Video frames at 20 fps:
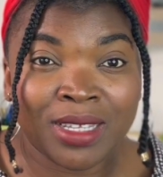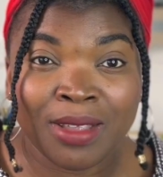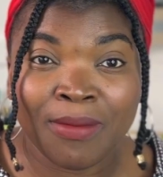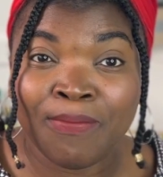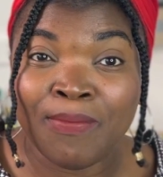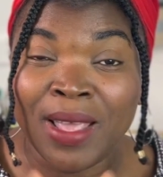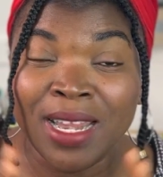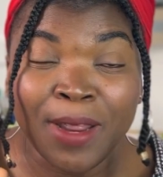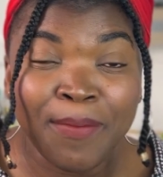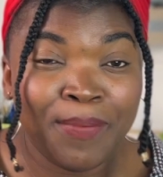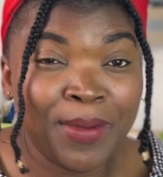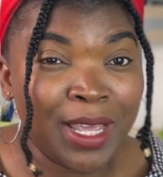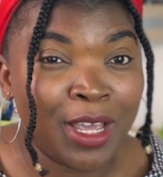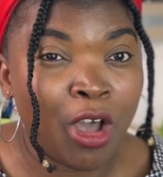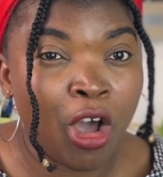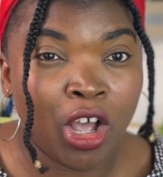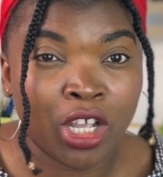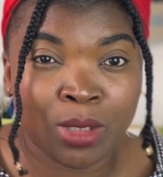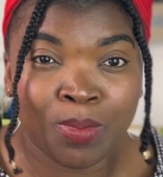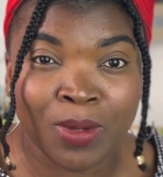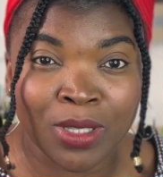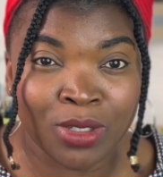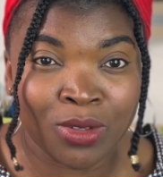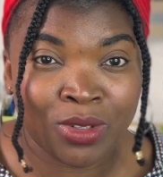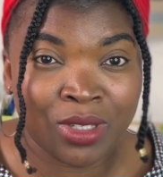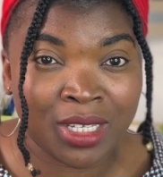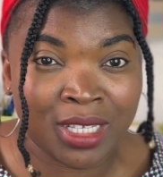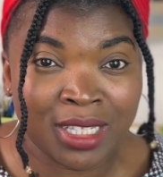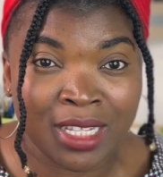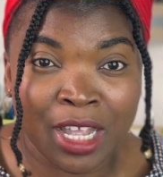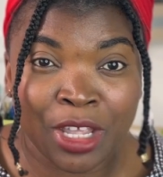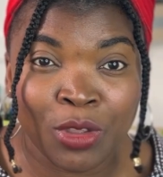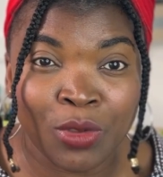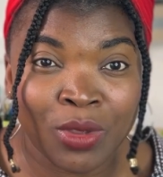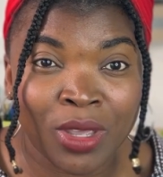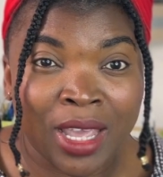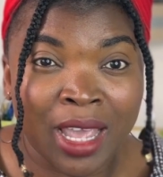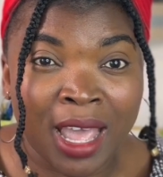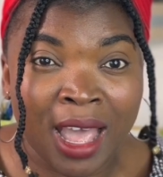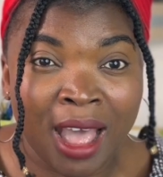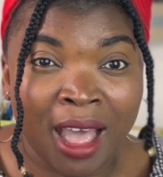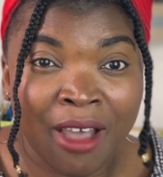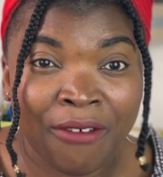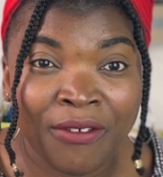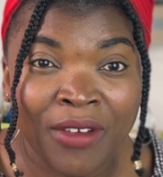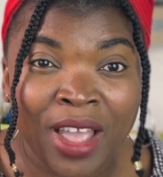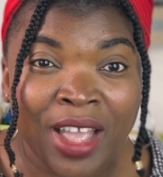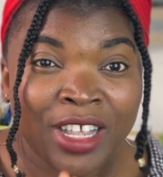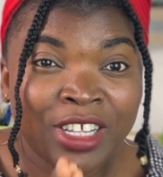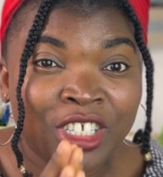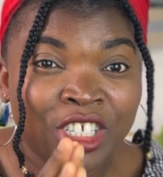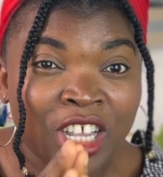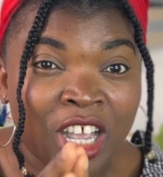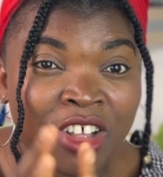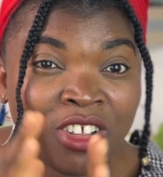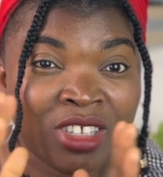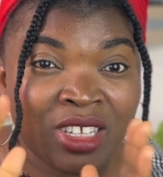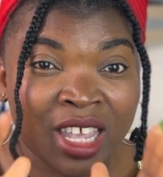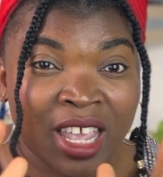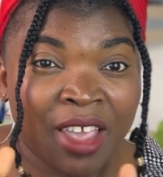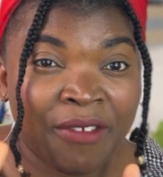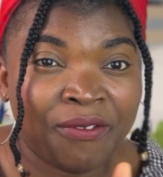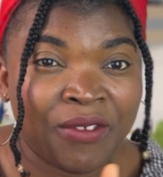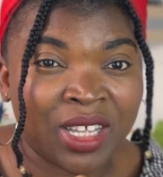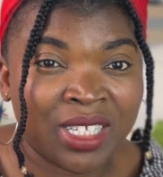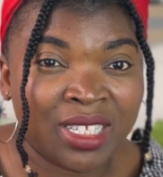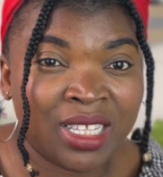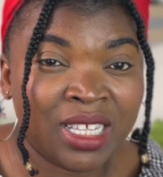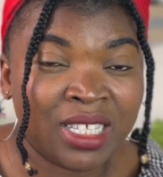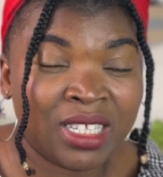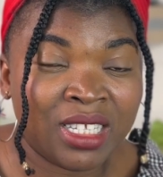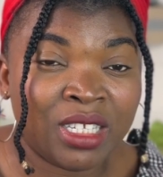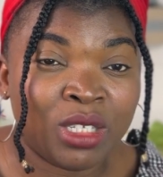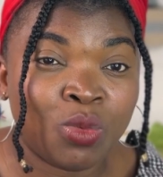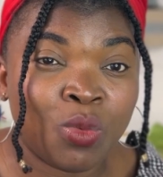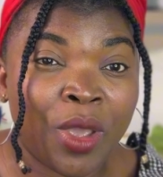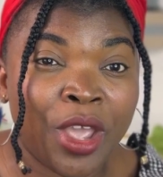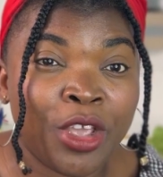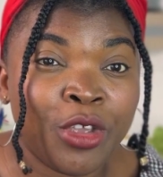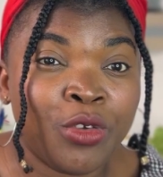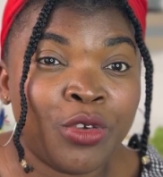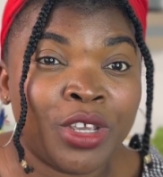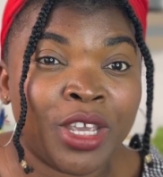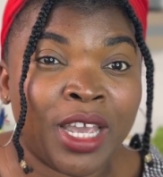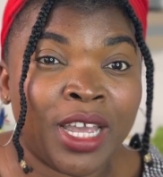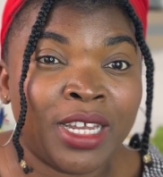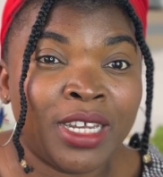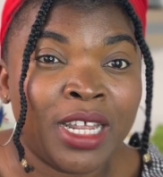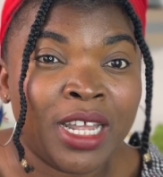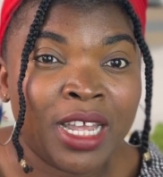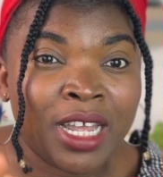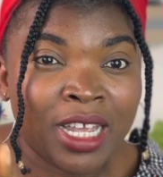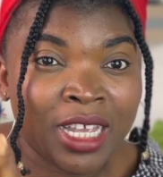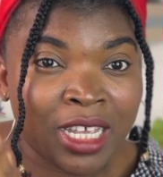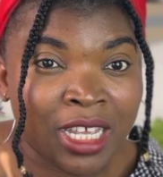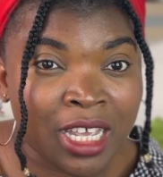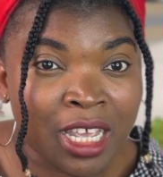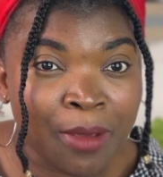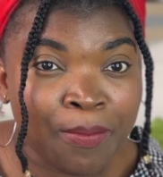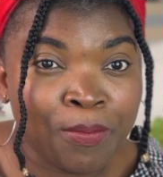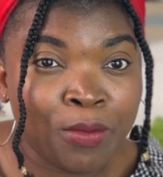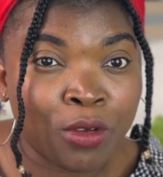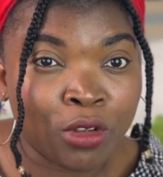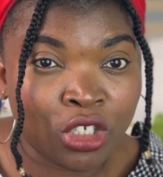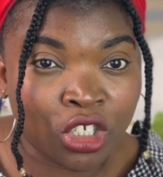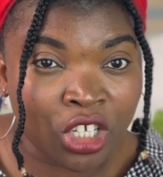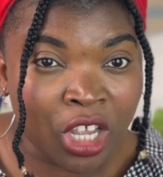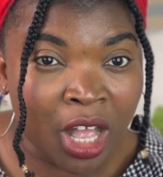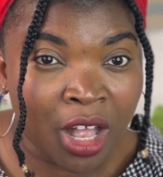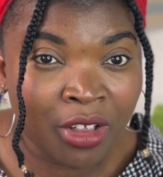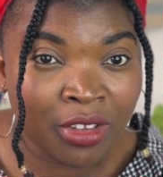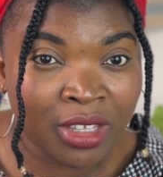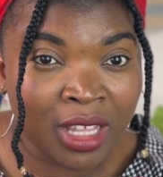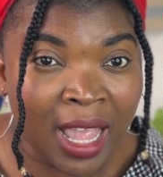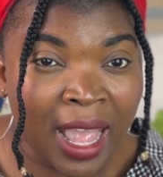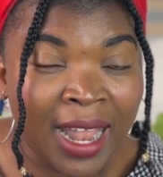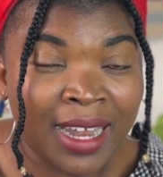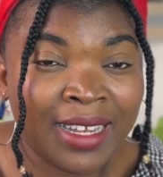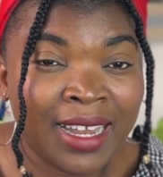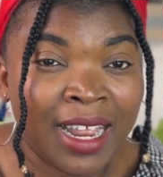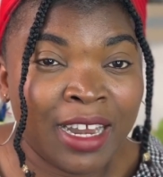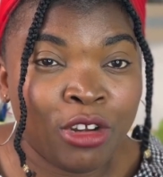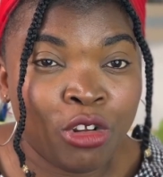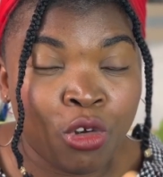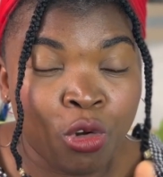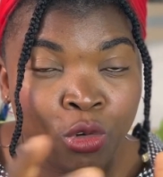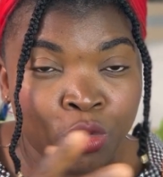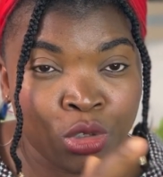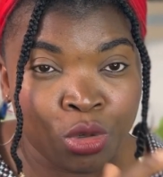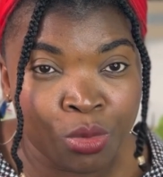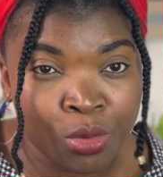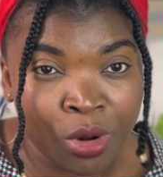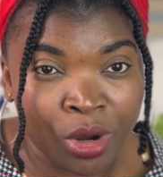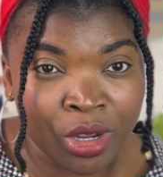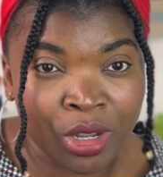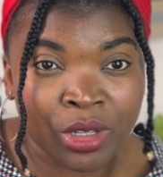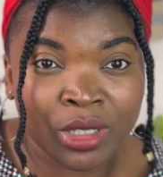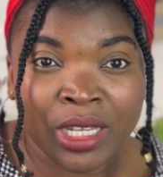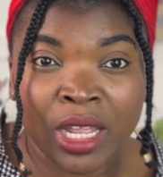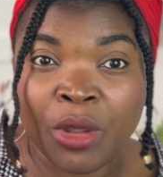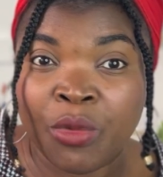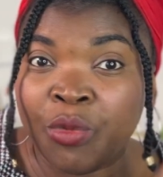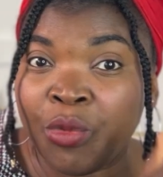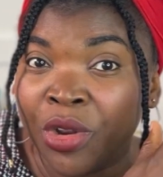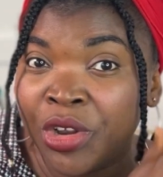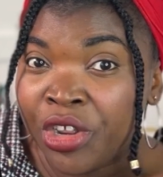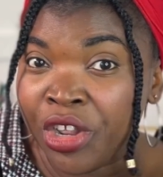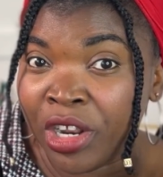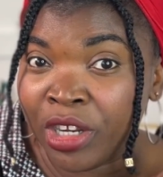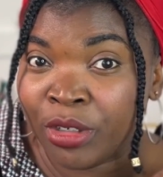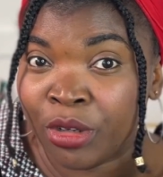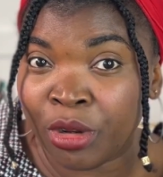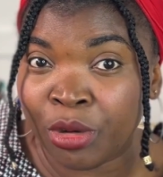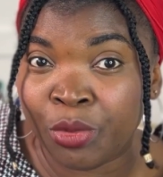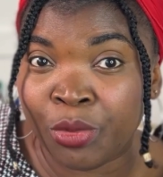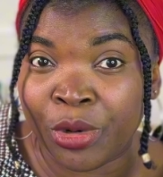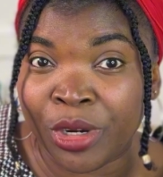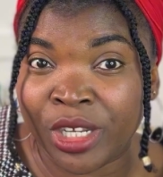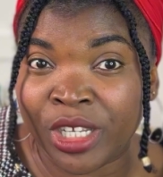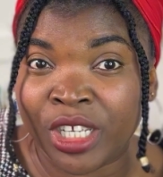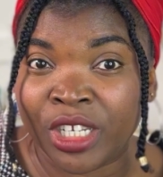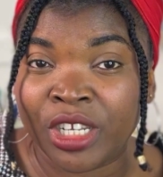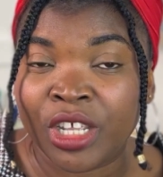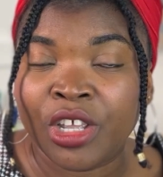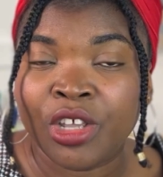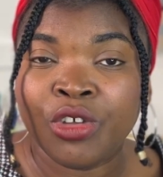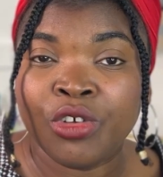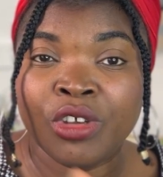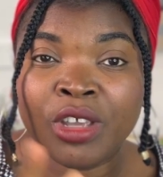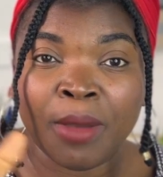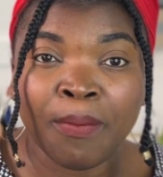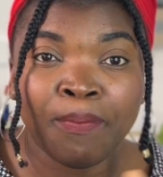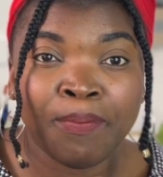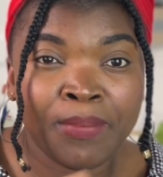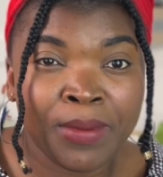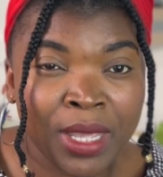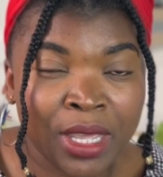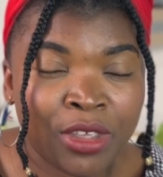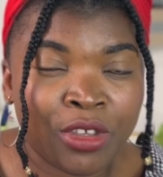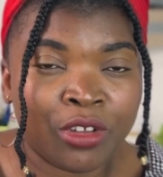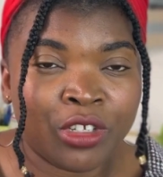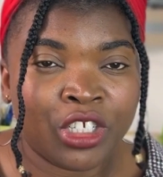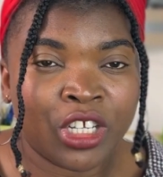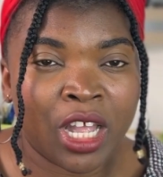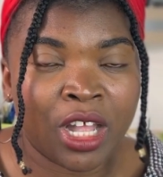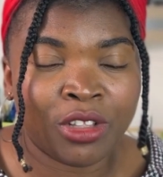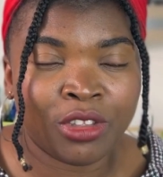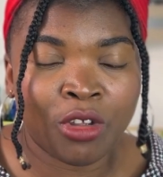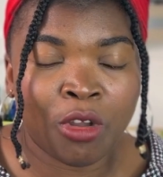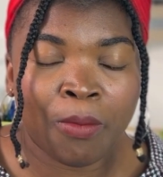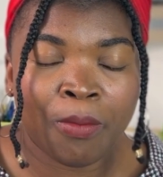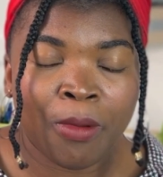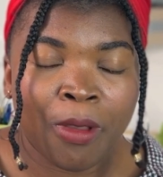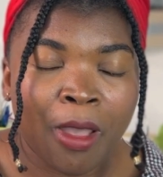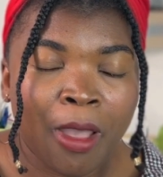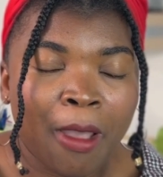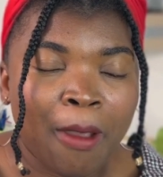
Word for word: Many big hospitals in the U K have childcare facilities where you can keep your child and then go to work. Then when you are done working, you can pick your child up.